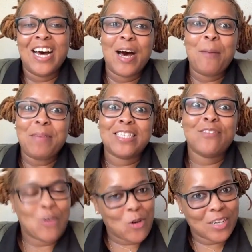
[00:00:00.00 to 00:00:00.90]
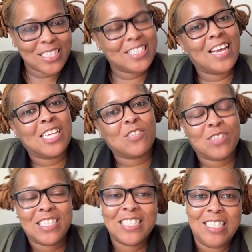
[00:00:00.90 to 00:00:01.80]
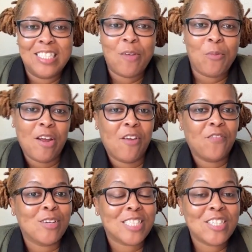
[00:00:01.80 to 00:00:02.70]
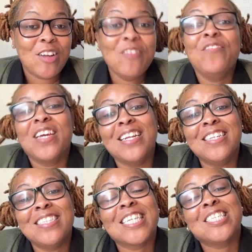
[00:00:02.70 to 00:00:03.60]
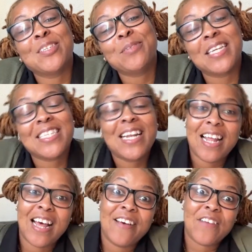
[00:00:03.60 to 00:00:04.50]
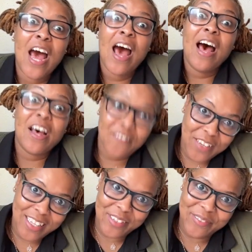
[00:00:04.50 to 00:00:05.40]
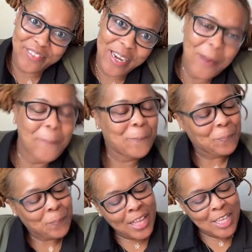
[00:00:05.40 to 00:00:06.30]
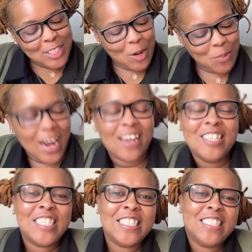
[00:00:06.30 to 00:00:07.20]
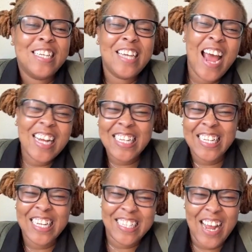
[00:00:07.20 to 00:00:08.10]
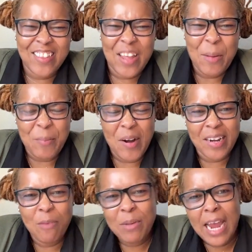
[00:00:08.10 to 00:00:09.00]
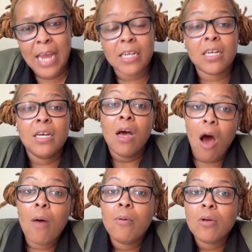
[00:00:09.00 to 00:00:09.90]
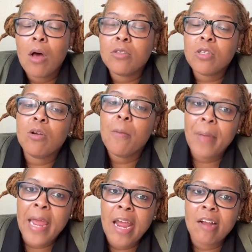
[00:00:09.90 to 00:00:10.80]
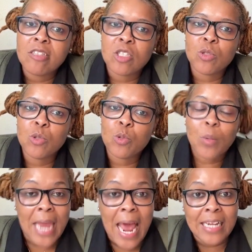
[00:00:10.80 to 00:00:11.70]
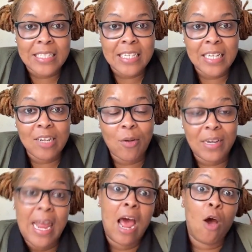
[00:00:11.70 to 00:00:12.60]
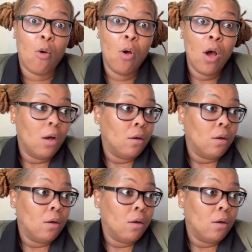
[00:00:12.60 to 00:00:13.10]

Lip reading: Yes, of course, as for this season, we are focusing on villains because who doesn't love a villain, right? So we're kind of just seeing how to get down that mark, and we kind of also compare to reality on how